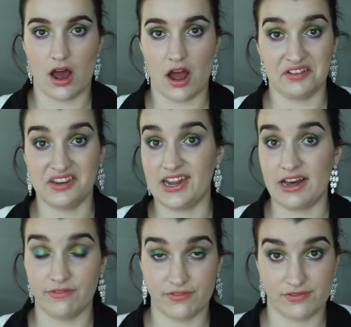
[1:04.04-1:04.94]
I
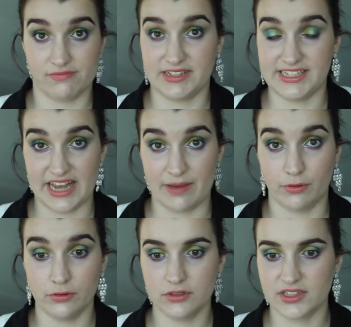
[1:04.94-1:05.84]
love the
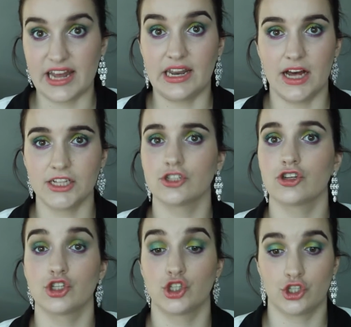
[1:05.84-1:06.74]
samples. They last
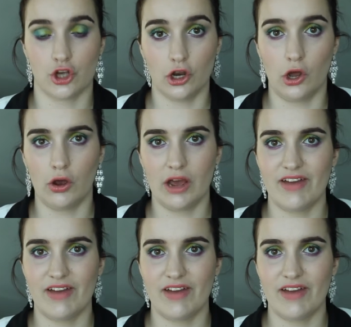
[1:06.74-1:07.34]
so long.